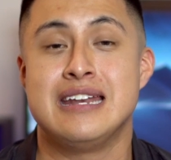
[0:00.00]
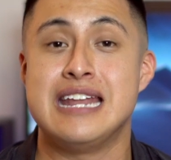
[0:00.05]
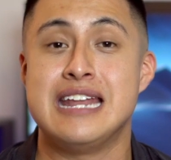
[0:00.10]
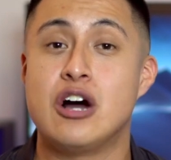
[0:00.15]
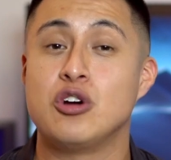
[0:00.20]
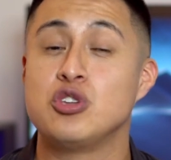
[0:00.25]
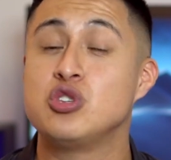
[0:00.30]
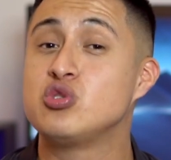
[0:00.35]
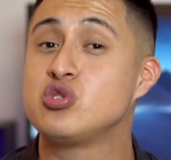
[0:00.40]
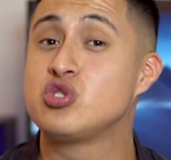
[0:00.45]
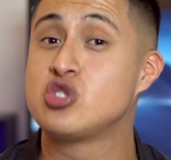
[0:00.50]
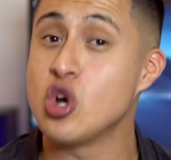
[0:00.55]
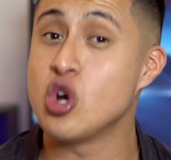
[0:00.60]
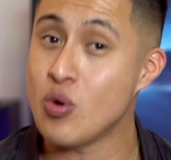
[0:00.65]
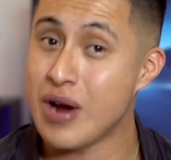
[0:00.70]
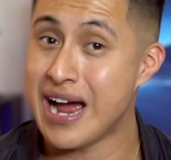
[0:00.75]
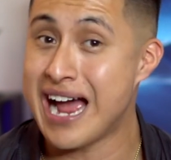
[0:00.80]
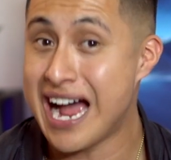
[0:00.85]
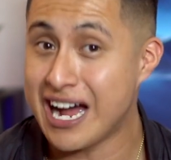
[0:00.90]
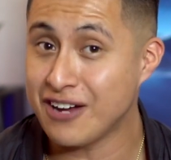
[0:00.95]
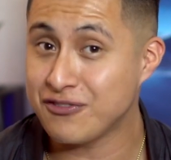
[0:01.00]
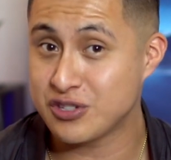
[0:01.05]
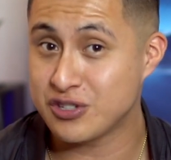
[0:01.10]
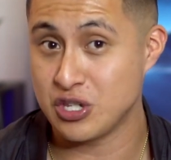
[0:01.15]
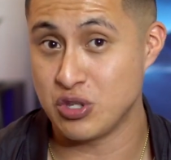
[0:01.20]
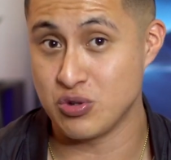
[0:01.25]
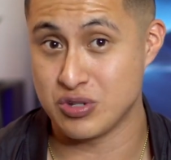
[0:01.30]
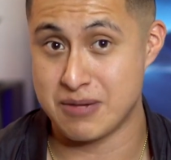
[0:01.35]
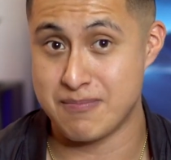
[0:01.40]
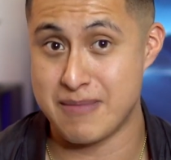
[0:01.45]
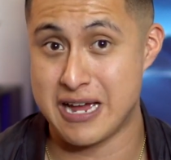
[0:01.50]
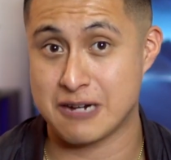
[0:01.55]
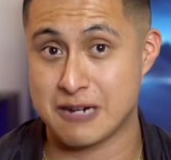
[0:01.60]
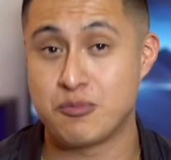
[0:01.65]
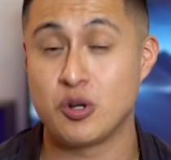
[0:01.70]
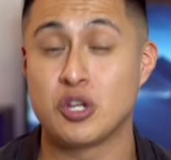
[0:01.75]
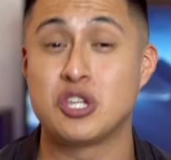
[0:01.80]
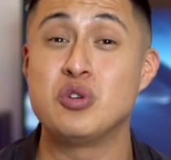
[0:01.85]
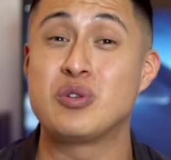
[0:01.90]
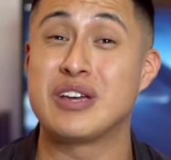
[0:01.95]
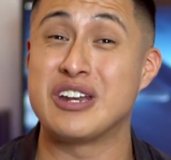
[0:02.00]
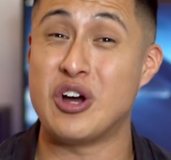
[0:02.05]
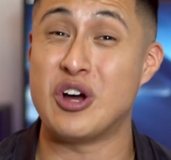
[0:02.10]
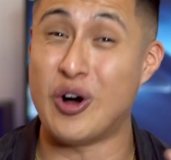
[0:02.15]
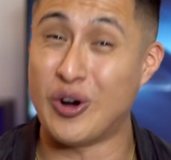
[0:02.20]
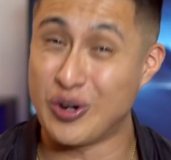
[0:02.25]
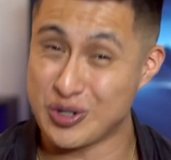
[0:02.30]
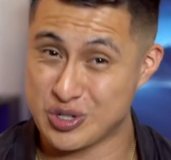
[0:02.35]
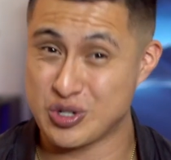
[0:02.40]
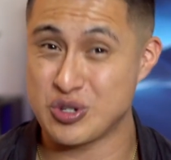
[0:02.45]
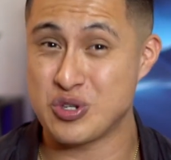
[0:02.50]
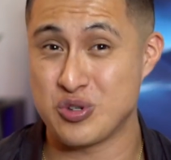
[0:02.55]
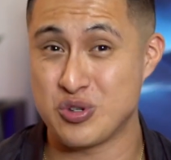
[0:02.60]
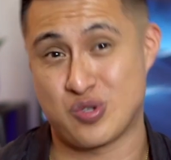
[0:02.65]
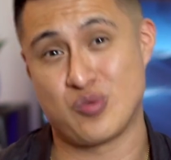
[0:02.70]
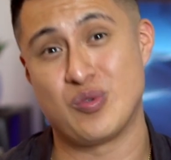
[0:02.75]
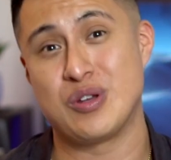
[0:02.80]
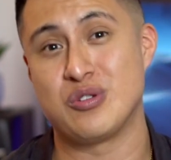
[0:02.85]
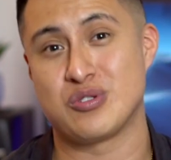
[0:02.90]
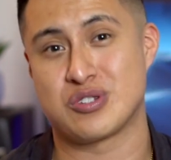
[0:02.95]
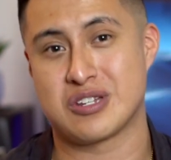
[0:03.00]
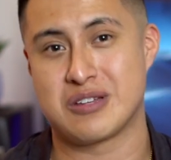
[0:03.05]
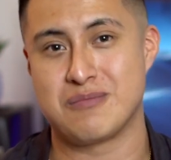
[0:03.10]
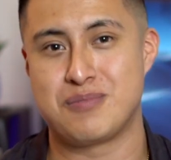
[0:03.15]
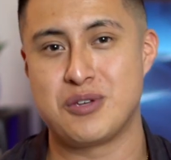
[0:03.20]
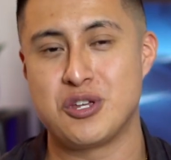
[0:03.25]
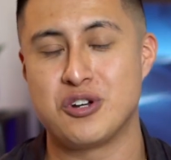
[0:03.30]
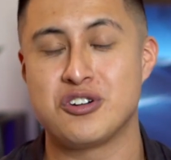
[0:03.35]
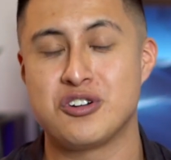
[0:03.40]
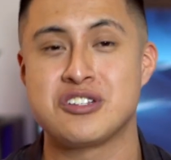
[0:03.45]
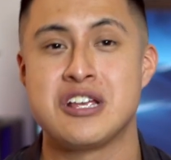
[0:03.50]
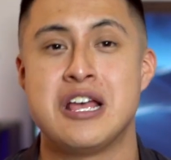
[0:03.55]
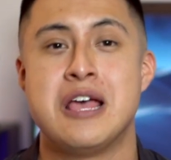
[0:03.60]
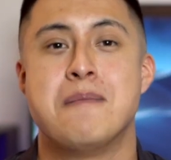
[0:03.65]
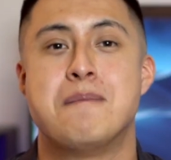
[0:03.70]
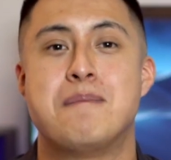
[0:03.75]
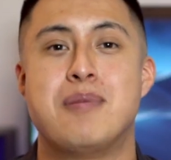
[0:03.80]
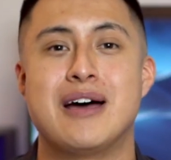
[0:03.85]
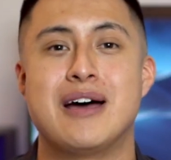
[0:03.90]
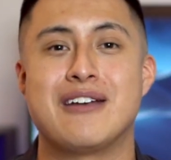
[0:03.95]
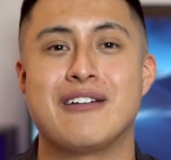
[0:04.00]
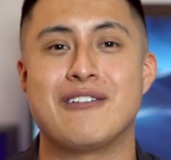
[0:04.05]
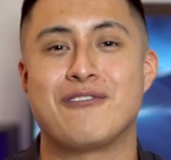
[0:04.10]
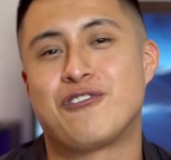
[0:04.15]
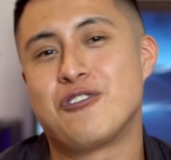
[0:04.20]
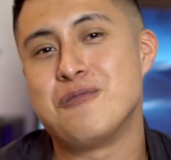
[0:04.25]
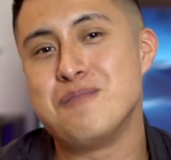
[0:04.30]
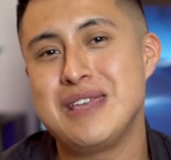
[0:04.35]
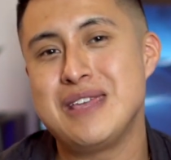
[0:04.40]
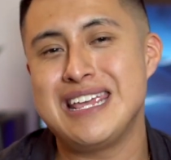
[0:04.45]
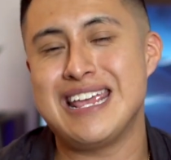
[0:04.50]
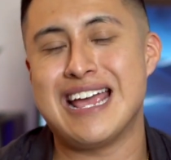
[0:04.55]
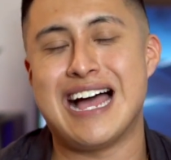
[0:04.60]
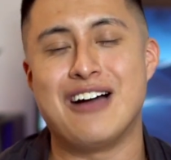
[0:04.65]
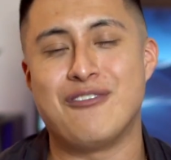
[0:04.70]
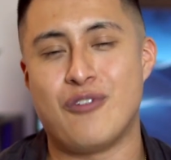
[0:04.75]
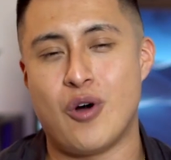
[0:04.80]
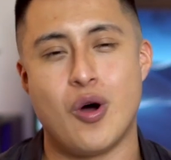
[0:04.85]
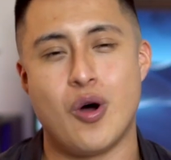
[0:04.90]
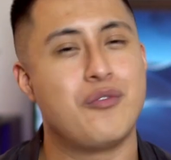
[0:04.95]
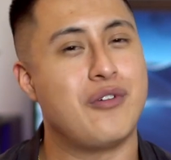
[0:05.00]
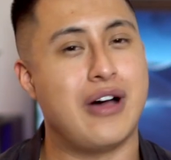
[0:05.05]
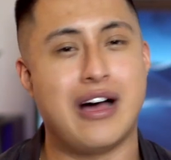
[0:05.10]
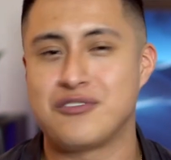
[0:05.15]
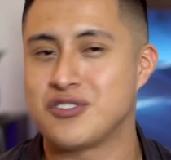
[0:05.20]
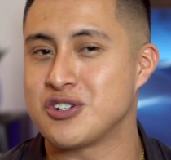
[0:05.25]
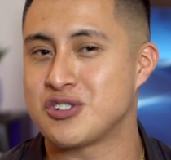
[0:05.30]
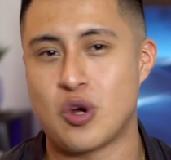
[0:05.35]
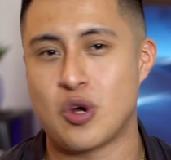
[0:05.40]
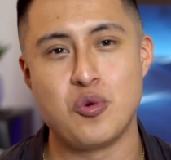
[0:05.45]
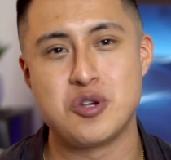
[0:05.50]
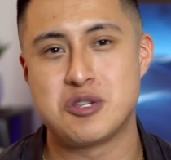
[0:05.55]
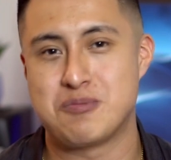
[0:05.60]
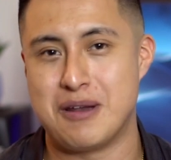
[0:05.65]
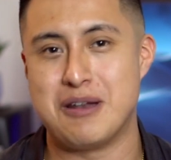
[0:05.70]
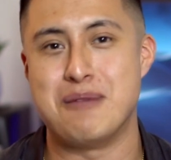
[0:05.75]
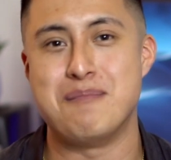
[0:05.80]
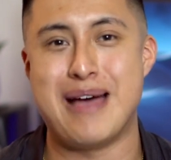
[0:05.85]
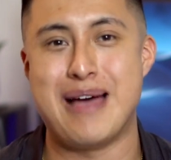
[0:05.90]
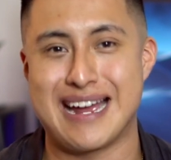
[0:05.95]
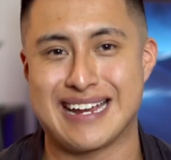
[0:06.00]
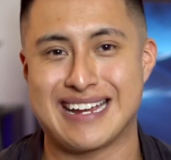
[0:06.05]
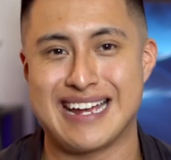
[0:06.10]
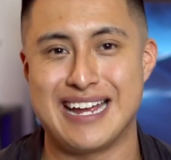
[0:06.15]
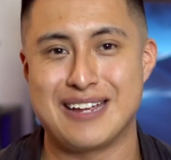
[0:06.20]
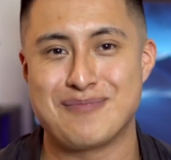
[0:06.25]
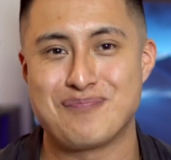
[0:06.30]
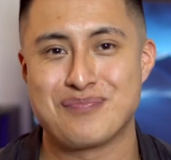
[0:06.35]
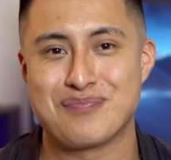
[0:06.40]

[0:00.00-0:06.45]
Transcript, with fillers: Now, you don't have to use a MacBook. You can also use Windows computers, but for me, I've, I've just always been a Mac guy.